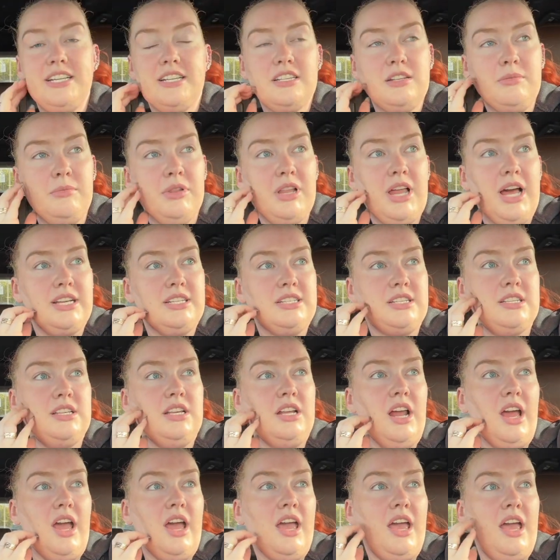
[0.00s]
some legs
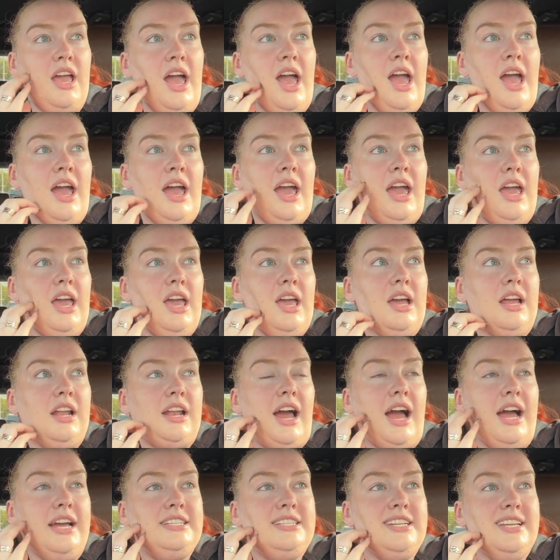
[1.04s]
today and
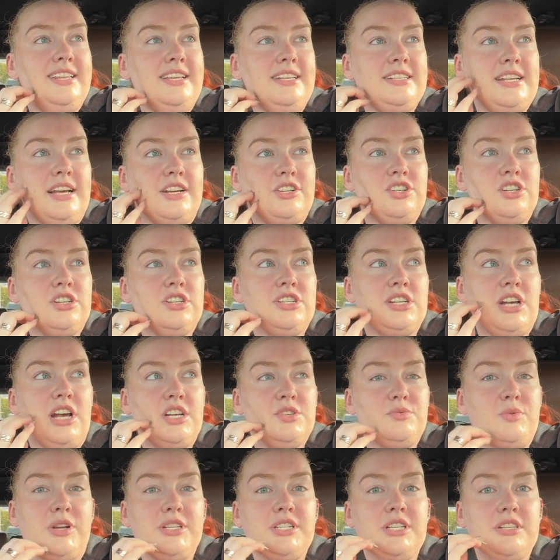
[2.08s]
I did this
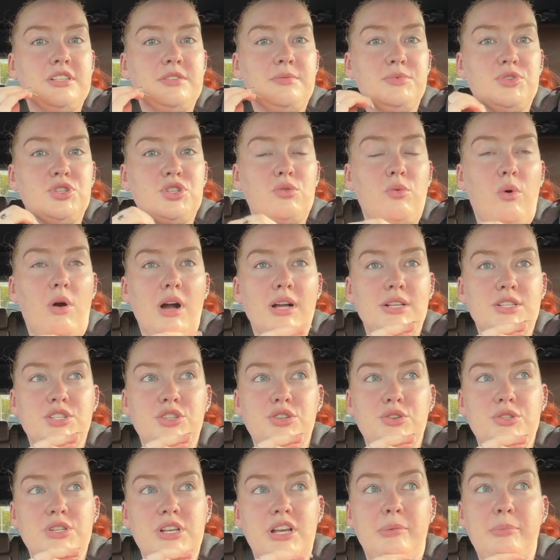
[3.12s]
exercise where I did some squats
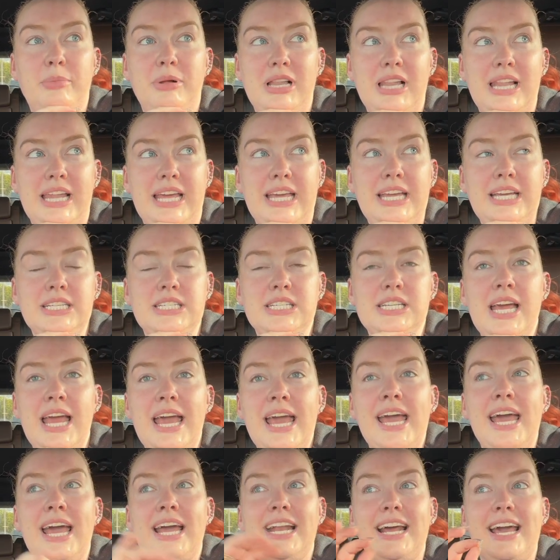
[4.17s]
using a plate,
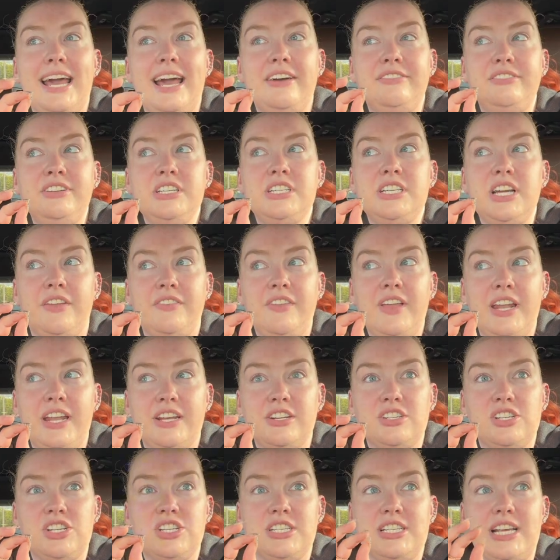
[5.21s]
and I haven't done that
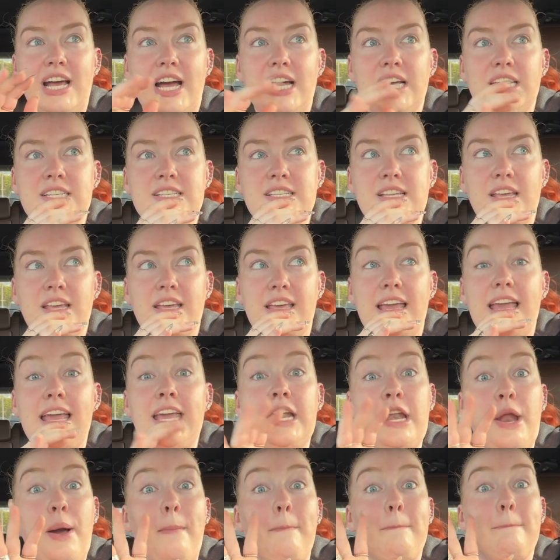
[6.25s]
exercise like
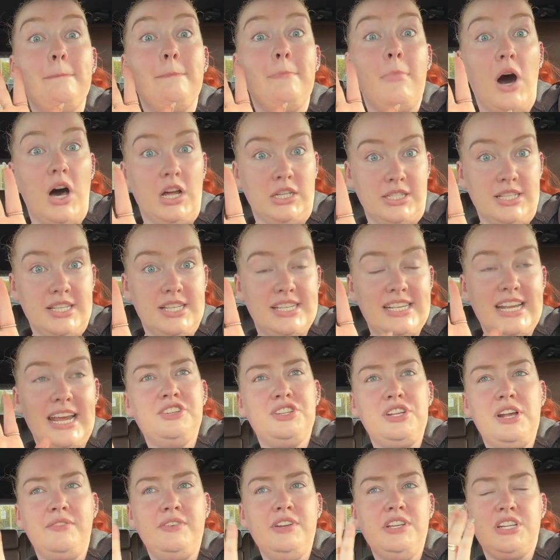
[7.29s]
in months. I
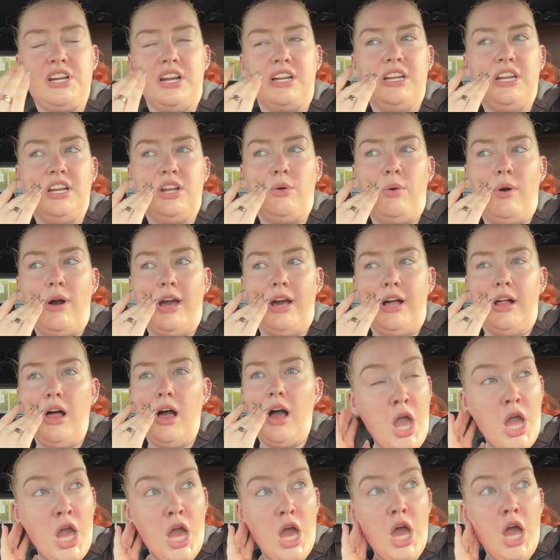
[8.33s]
haven't done it in a while.
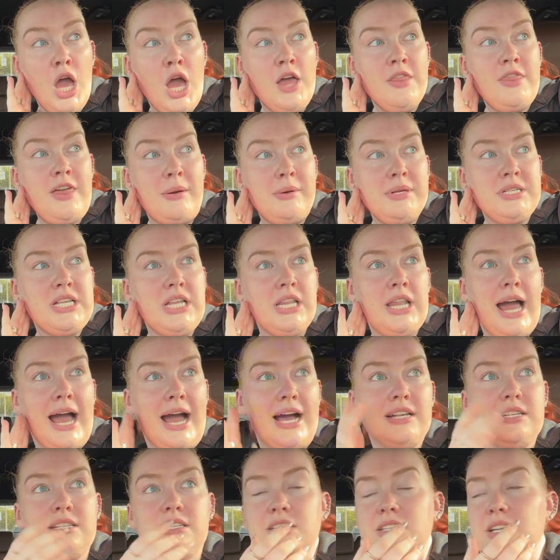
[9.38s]
That was the
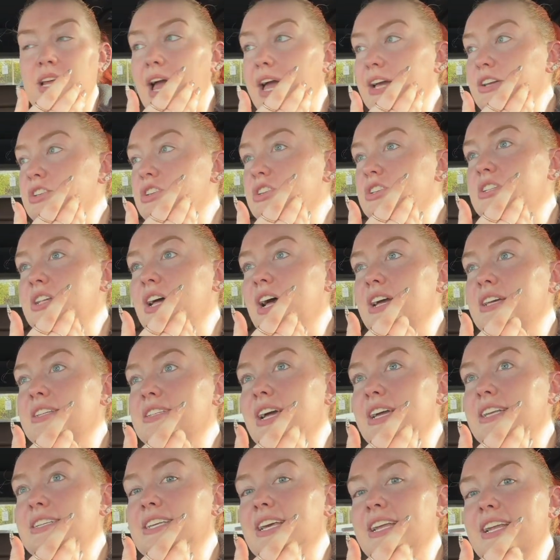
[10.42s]
last exercise
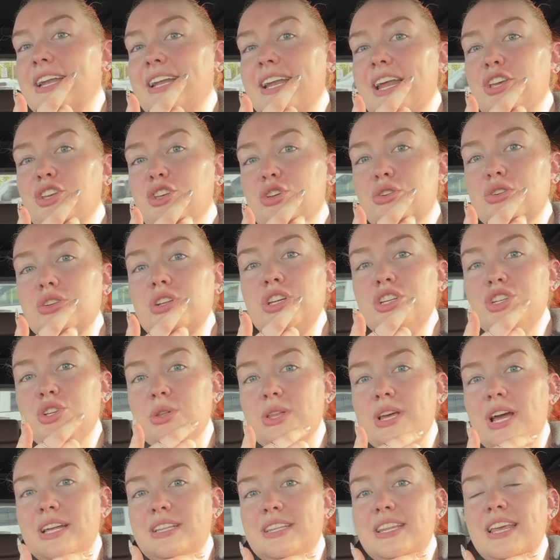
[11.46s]
I did, and I usually do
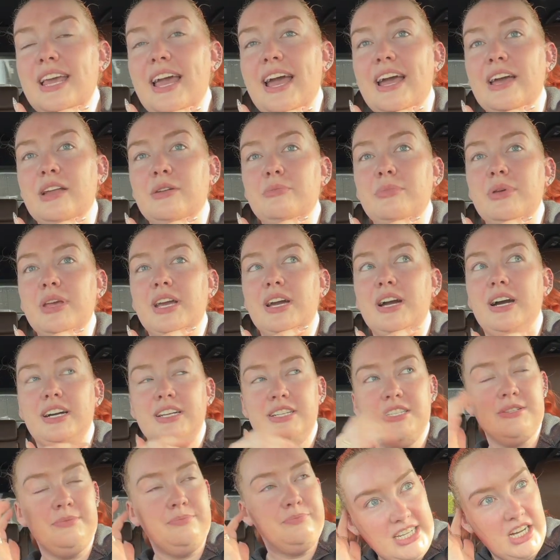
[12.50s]
that at the end
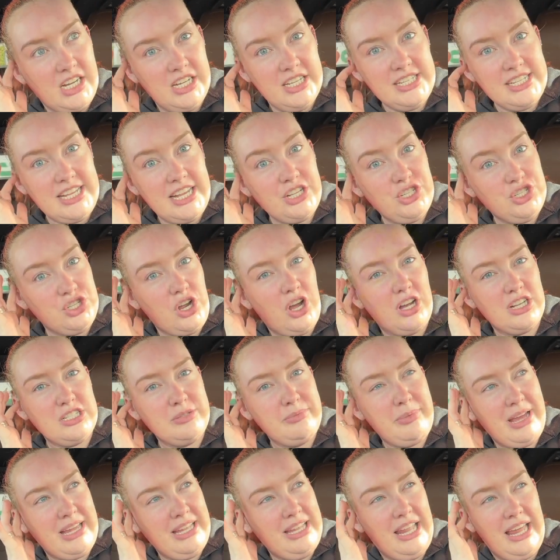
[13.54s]
because it does exhaust
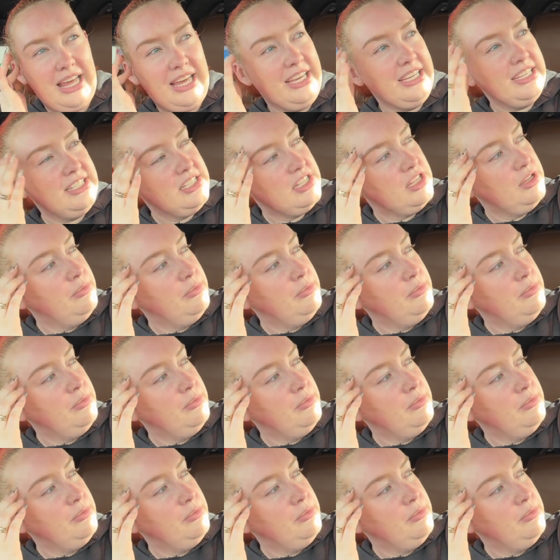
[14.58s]
my legs the